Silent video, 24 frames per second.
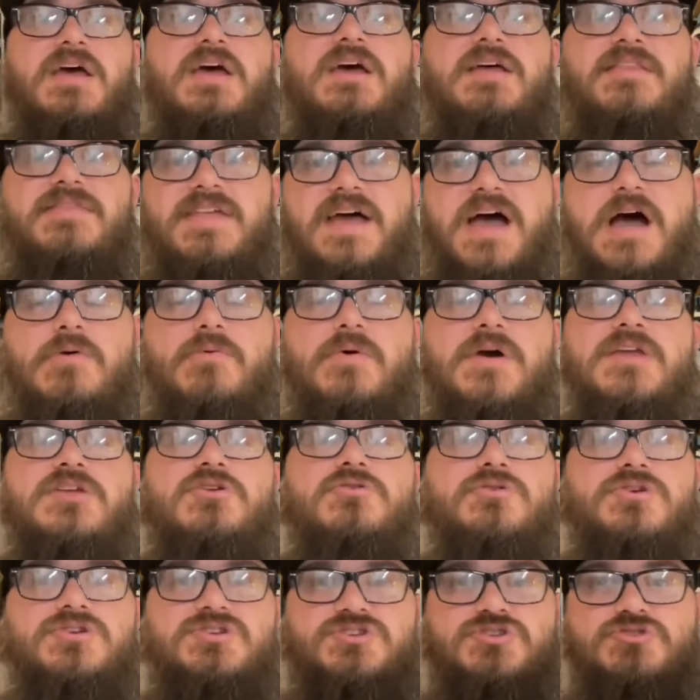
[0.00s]
And that way
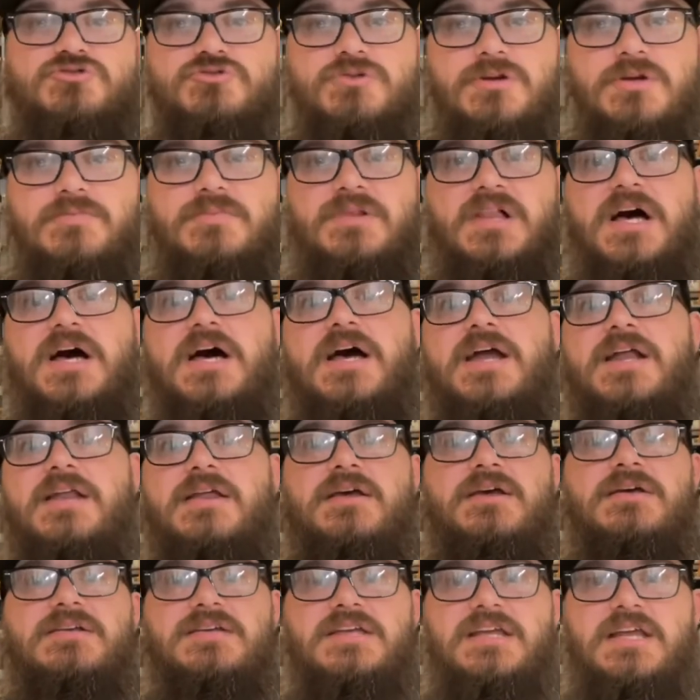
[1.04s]
you can streamline
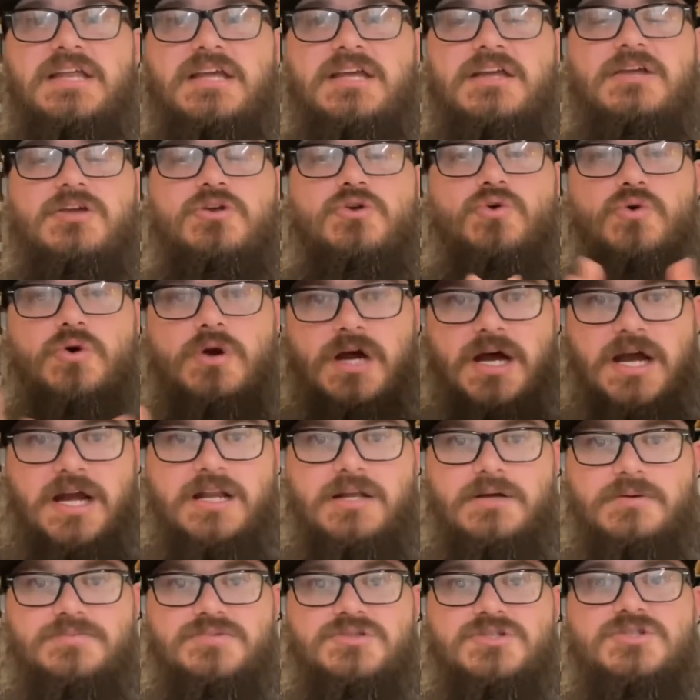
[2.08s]
getting your
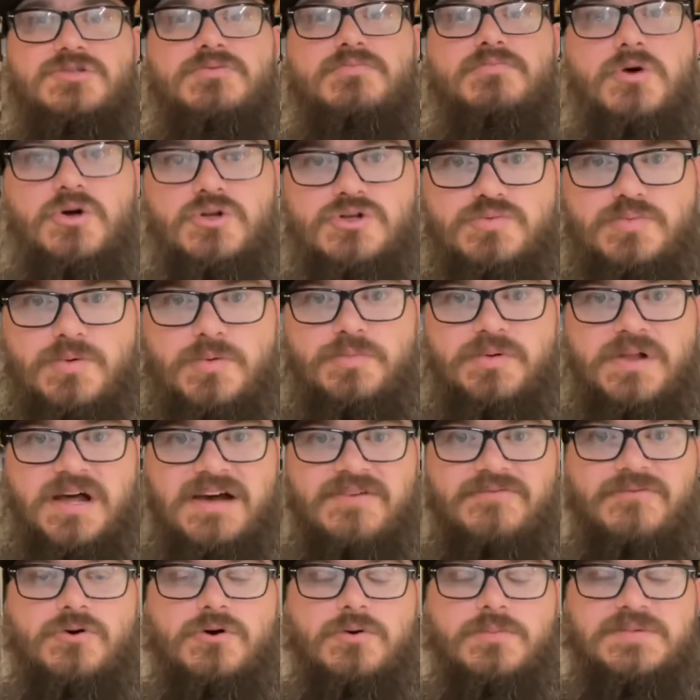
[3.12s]
items to multiple
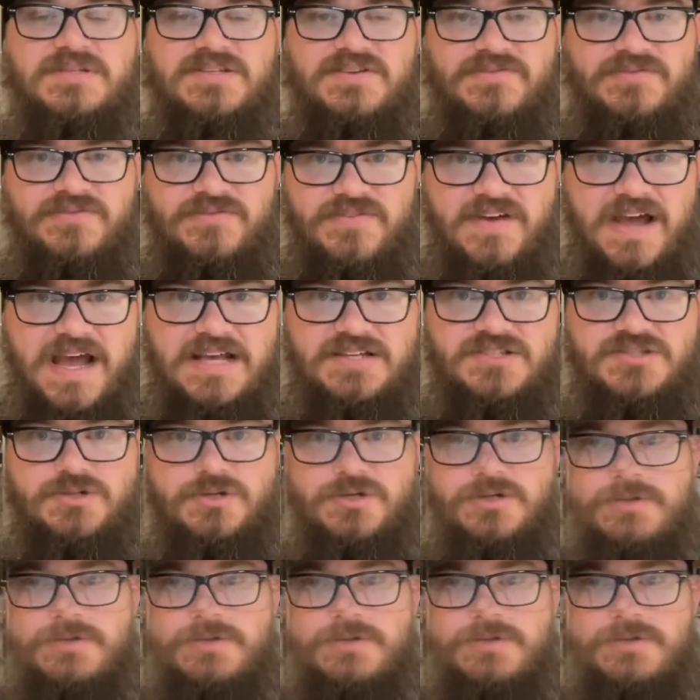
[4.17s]
platforms faster.